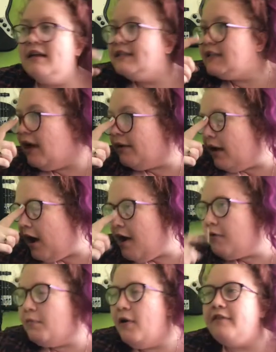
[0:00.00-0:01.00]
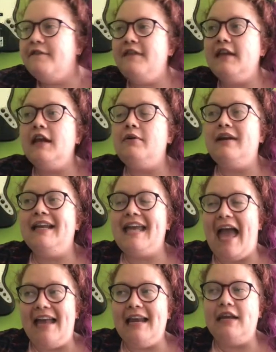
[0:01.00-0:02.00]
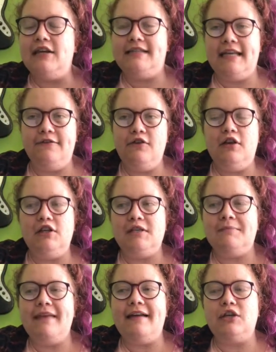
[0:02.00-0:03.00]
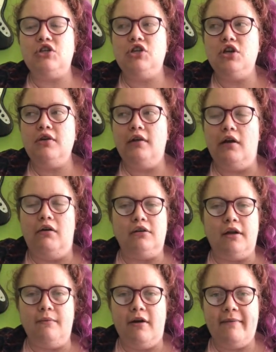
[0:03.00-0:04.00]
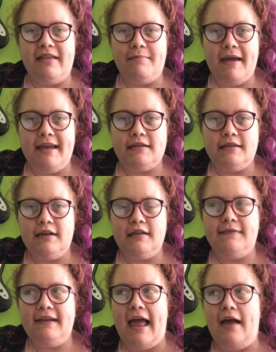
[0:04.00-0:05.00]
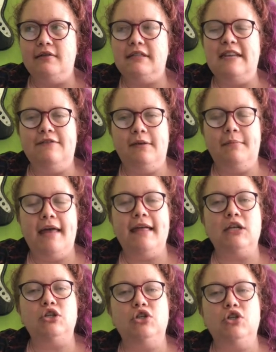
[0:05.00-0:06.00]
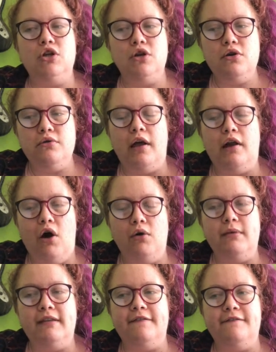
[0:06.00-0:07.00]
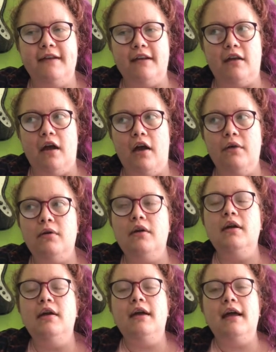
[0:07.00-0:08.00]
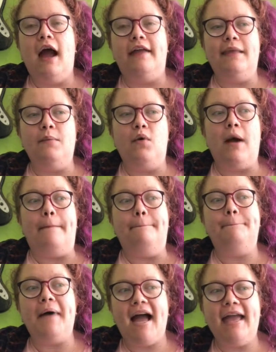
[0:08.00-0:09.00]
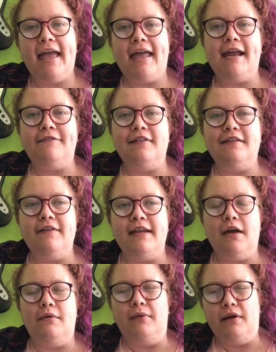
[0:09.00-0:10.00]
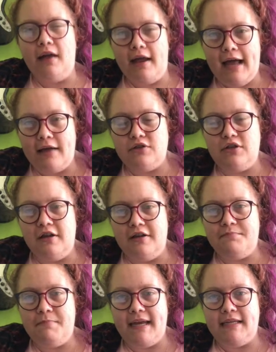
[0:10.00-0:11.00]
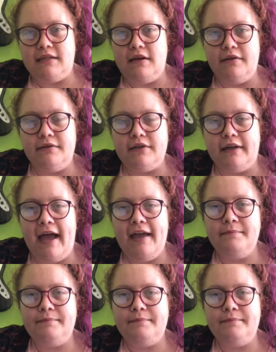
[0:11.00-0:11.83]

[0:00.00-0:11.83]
So I will put the video on again and see if you can just play that tune along. Don't worry about the bass notes for now. See if you can play that tune along with the video. And then we'll come back again after the video and we'll learn how to do those bass notes, okay?